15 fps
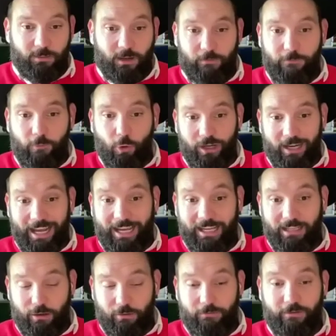is about four
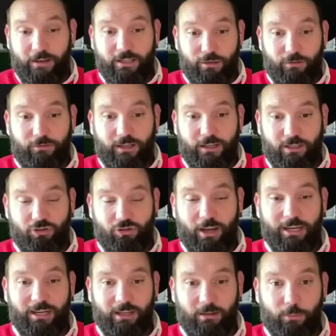days of face to face
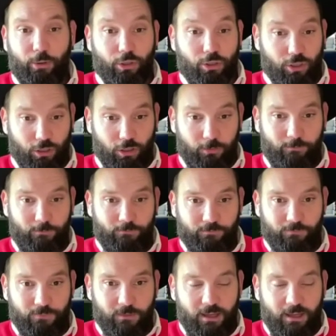training per term,